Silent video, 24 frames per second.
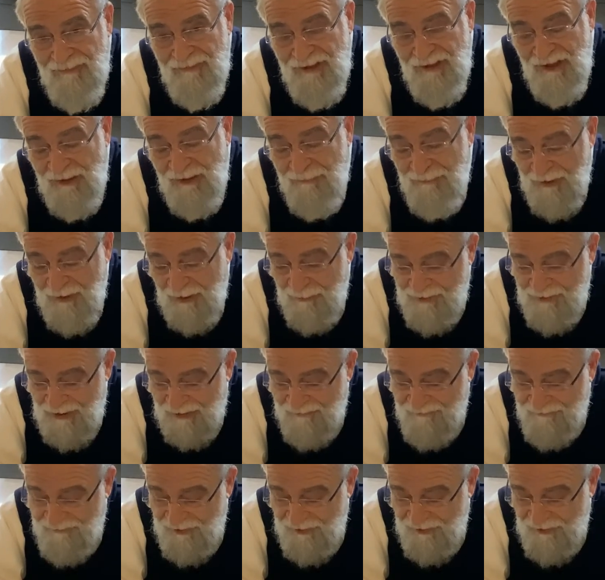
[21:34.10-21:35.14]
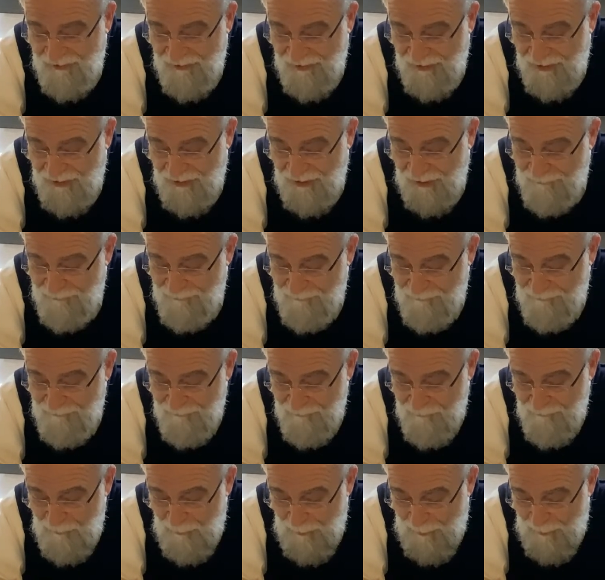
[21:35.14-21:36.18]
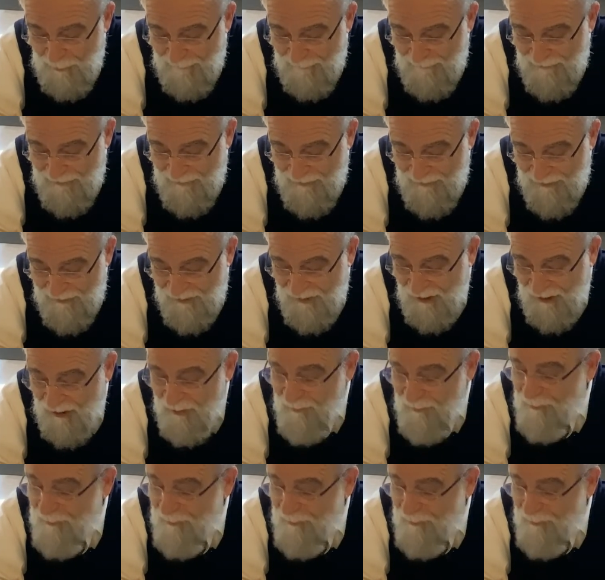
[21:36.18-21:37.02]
Sometimes I feel, young